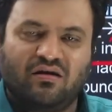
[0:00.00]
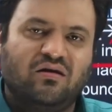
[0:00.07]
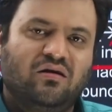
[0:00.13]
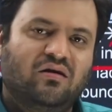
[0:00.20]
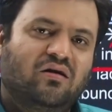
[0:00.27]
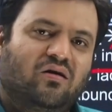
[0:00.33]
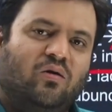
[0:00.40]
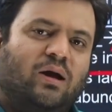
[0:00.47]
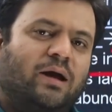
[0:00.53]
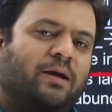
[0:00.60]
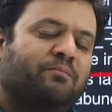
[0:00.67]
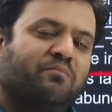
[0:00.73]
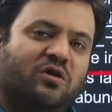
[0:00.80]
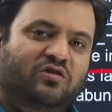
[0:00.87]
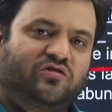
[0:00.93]
Okay,
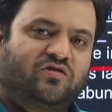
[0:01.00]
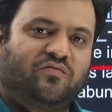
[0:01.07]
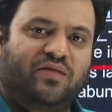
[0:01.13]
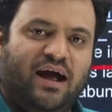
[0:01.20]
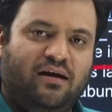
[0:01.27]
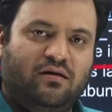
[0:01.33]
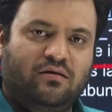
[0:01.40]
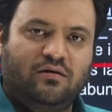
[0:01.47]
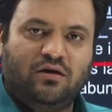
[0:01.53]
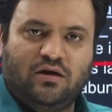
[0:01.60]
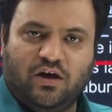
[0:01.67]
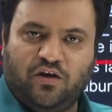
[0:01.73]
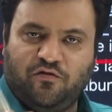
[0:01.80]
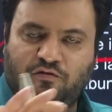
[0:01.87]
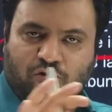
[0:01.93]
because of that,
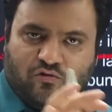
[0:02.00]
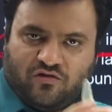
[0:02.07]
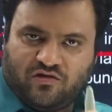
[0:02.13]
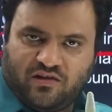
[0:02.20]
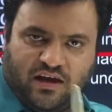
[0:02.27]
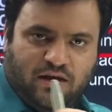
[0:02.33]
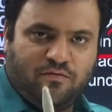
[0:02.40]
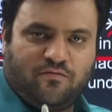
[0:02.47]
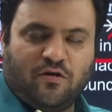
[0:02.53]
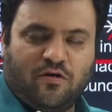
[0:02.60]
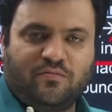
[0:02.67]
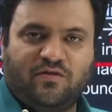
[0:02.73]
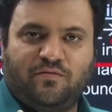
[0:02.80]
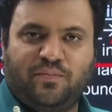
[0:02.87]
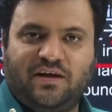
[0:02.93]
if you see from
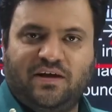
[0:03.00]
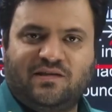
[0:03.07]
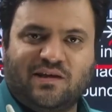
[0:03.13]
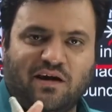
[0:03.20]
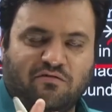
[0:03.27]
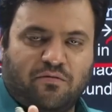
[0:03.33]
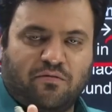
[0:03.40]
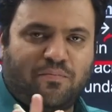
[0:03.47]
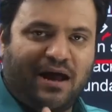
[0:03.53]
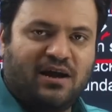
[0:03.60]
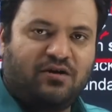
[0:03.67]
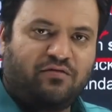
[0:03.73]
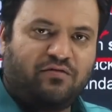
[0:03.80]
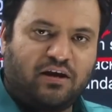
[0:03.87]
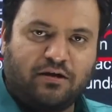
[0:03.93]
space, our
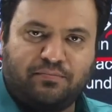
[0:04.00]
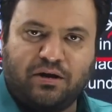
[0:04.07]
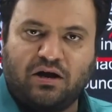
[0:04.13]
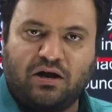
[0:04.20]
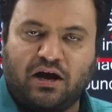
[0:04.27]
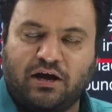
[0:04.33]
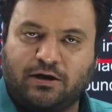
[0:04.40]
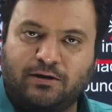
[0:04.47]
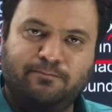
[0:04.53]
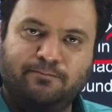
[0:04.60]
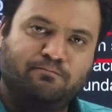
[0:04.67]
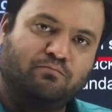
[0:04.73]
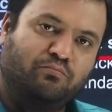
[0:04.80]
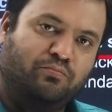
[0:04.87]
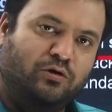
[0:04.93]
planet will appear like a
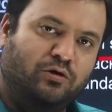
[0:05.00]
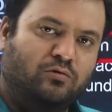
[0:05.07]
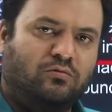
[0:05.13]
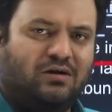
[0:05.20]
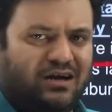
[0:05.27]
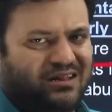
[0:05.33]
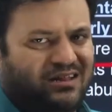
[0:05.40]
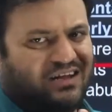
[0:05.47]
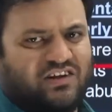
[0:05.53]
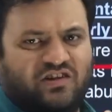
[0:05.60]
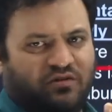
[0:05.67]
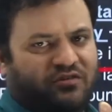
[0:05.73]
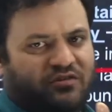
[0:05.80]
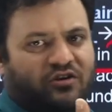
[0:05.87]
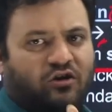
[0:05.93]
blue, and that's
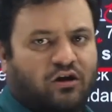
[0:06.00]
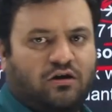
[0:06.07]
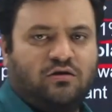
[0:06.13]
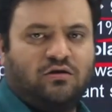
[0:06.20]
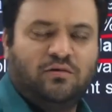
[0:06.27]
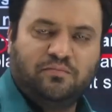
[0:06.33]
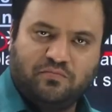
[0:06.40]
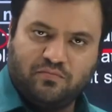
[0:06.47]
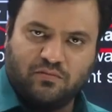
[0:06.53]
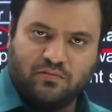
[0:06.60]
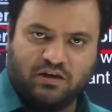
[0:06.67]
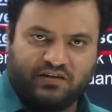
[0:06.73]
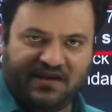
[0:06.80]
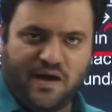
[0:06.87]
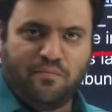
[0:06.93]
how it got the
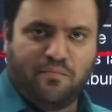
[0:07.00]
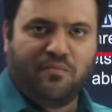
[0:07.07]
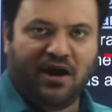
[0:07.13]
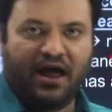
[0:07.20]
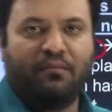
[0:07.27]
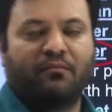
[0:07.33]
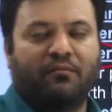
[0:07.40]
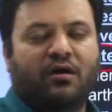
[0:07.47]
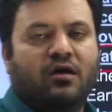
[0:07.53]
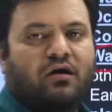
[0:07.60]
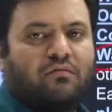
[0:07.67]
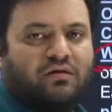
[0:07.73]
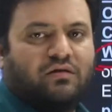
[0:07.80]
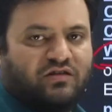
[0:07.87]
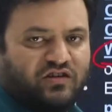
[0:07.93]
same name
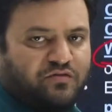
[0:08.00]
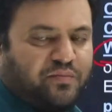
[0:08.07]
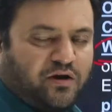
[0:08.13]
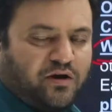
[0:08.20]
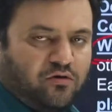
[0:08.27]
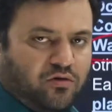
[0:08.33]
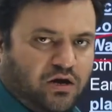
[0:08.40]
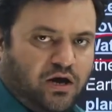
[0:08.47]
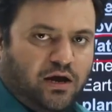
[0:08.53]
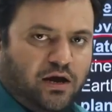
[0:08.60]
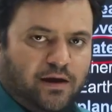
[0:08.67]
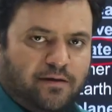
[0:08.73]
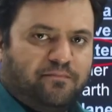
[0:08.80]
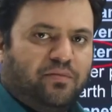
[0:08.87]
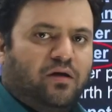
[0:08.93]
with respect to the
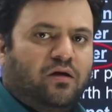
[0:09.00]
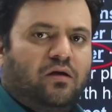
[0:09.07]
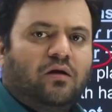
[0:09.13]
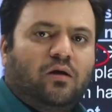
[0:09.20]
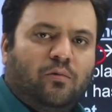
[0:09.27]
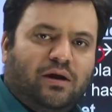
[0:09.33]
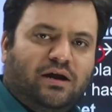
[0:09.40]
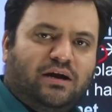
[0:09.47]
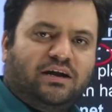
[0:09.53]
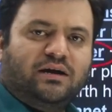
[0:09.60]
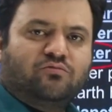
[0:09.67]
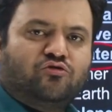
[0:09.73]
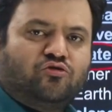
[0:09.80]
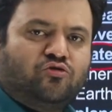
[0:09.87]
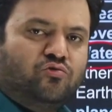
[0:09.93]
color. When it
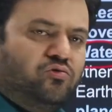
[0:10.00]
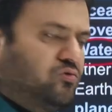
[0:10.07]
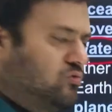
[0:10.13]
comes to